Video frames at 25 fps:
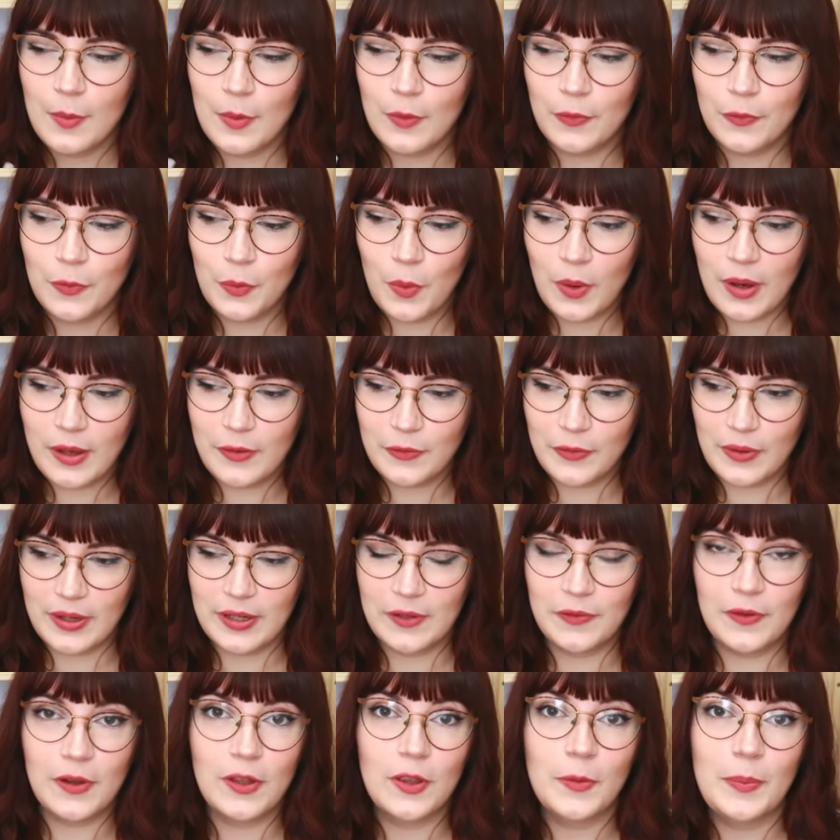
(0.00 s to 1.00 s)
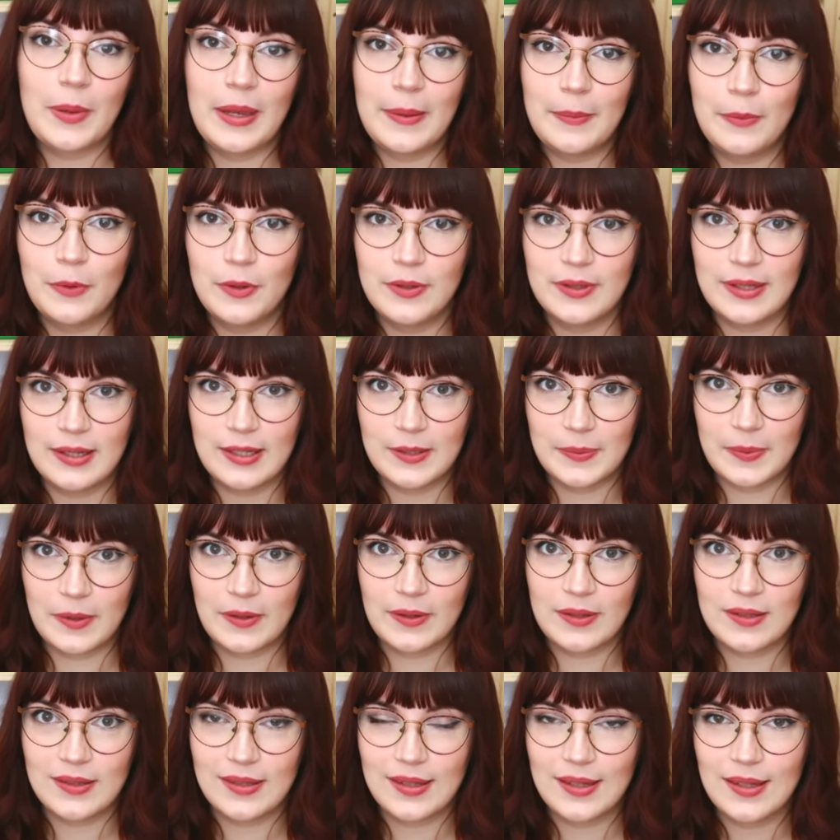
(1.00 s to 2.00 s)
But from what I've read of other people's
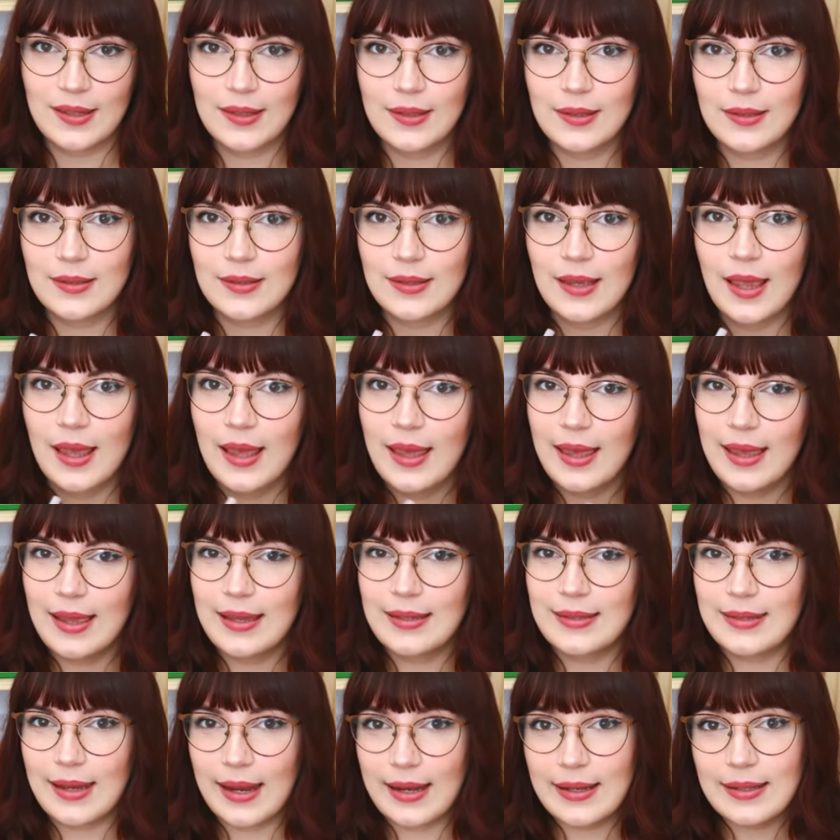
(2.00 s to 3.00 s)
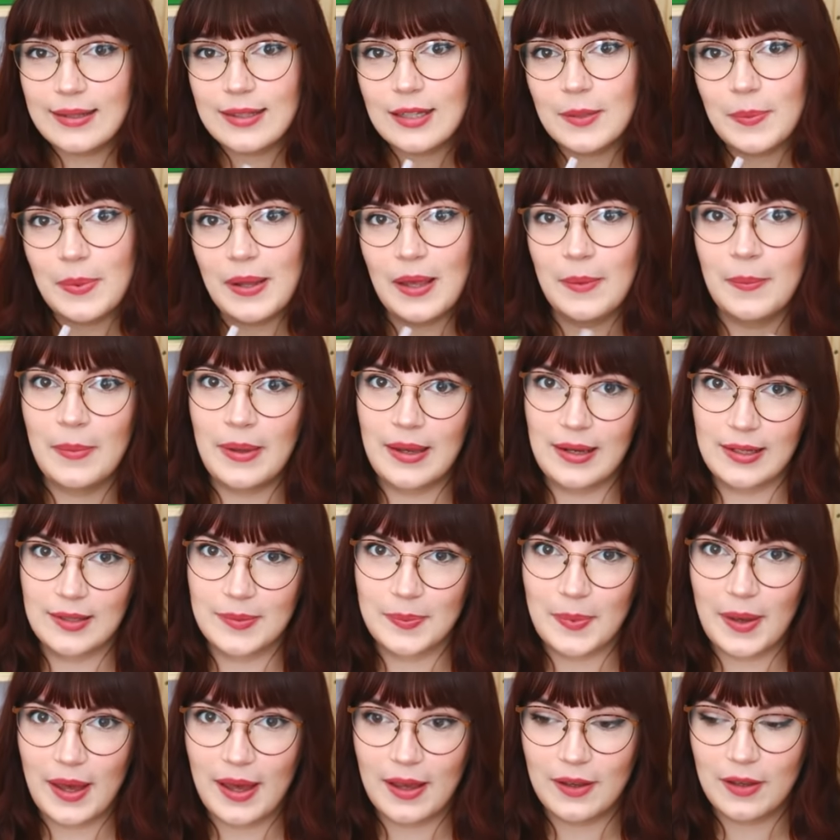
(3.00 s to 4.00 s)
experiences, it tends to be a
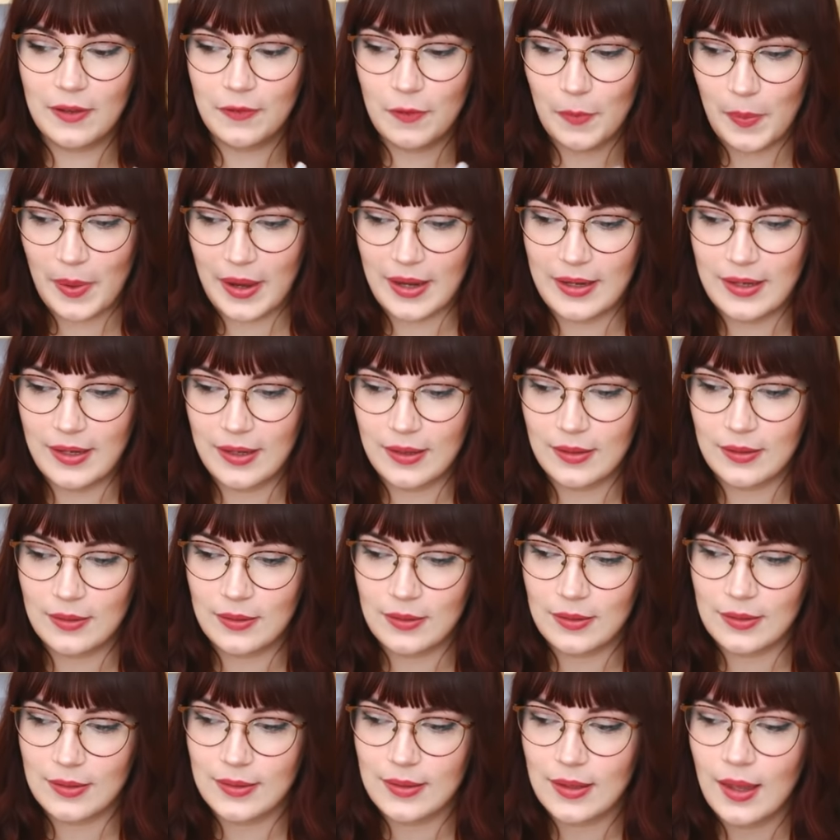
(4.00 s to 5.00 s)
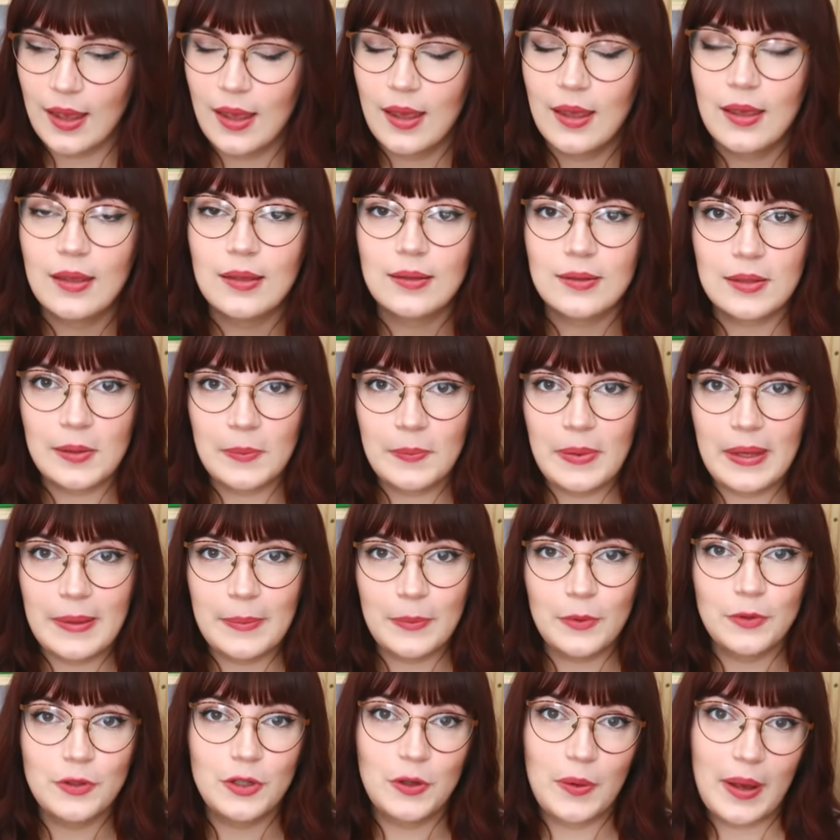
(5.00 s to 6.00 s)
mixed bag of opinions. Some
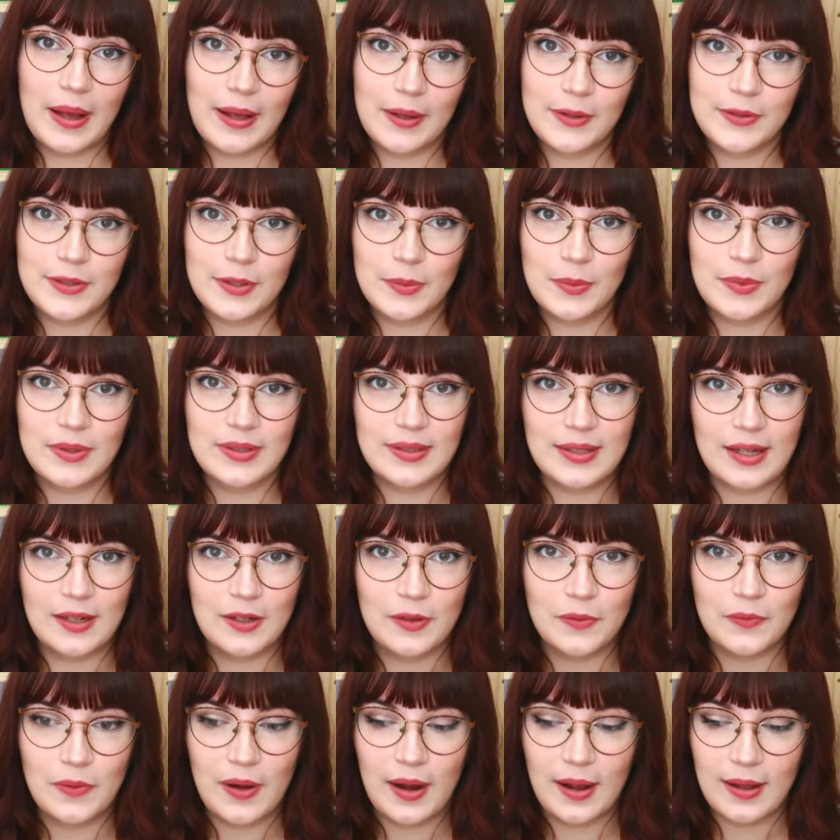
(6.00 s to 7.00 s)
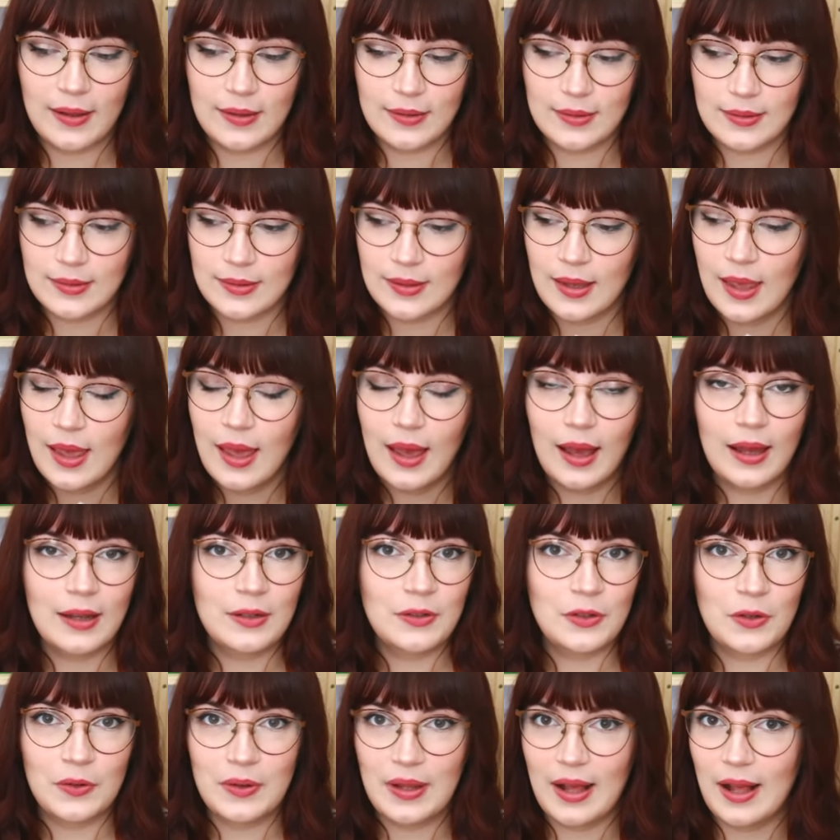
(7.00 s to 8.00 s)
people do house them with standard rats
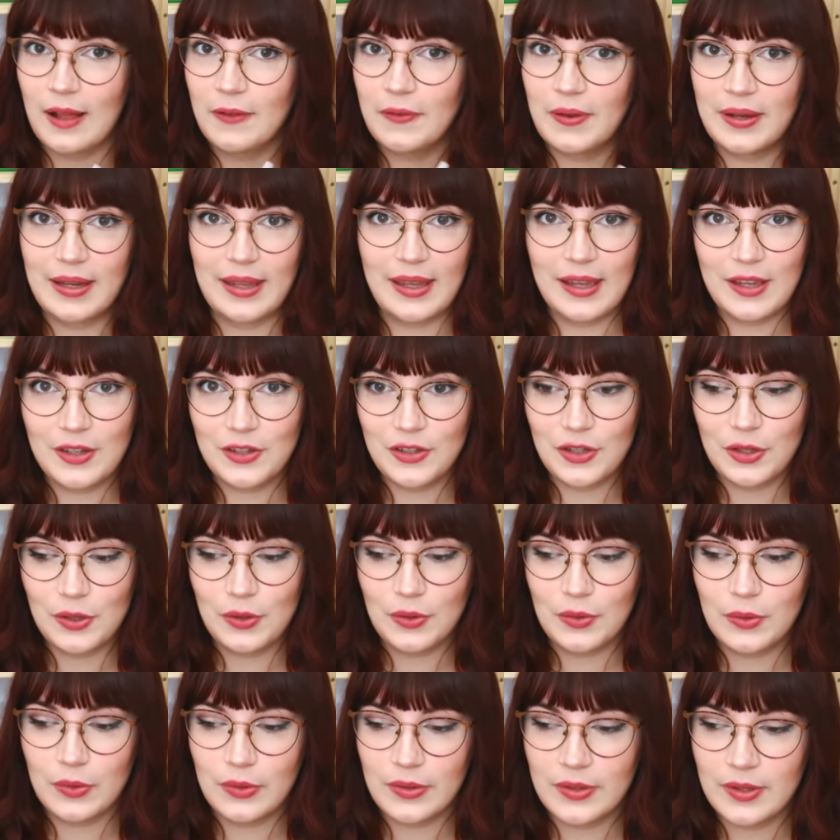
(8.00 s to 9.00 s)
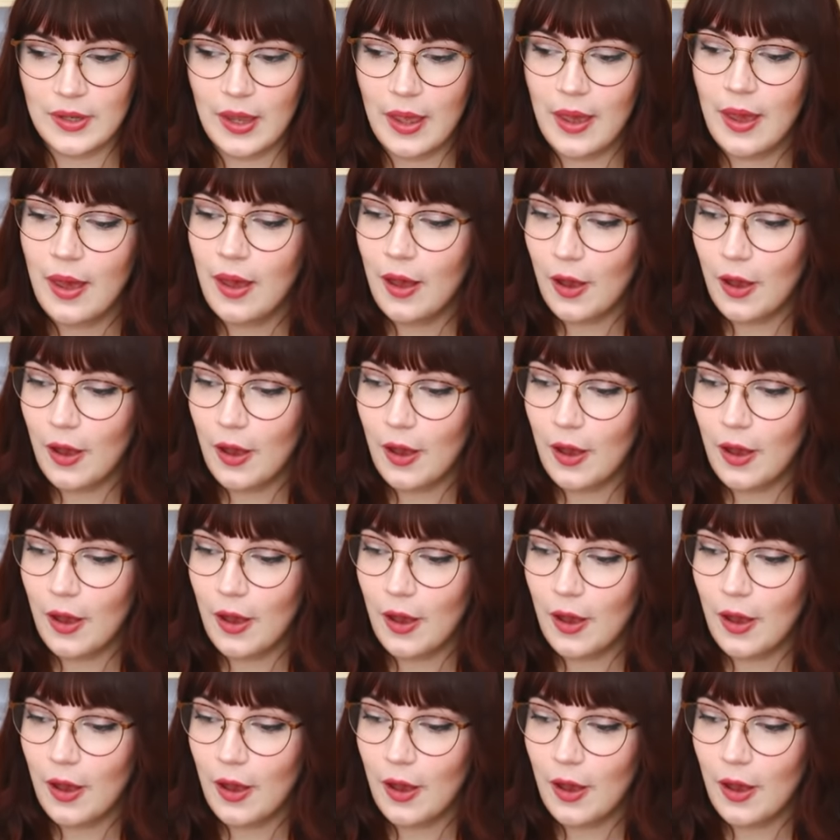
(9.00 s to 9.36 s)
and don't have any issues.